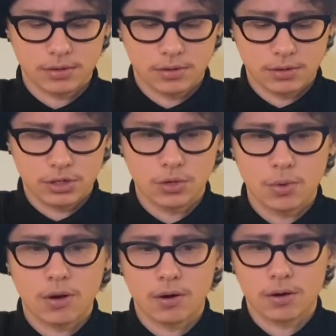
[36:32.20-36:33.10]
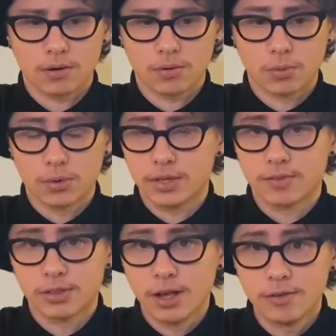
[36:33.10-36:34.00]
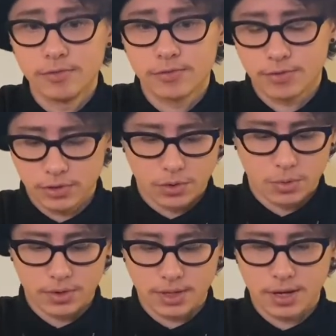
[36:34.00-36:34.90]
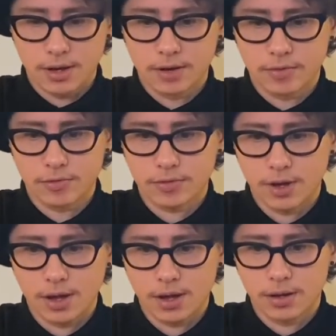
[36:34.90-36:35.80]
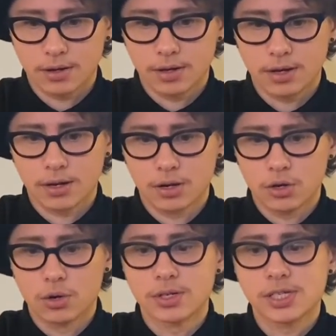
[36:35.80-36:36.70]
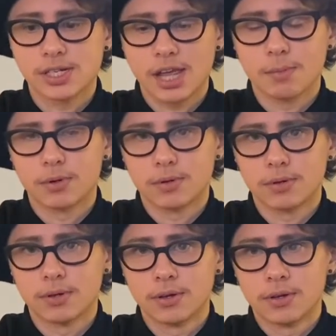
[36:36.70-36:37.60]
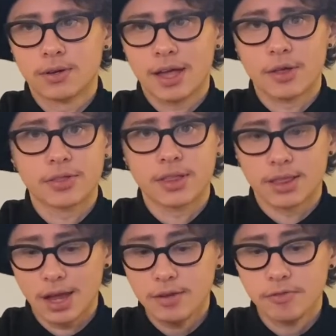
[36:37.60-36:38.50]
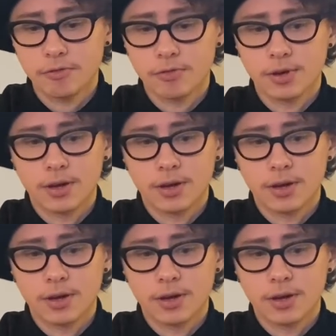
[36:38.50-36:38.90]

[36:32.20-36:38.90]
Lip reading: You are worthy of love. You're worthy of a good, stable, healthy life.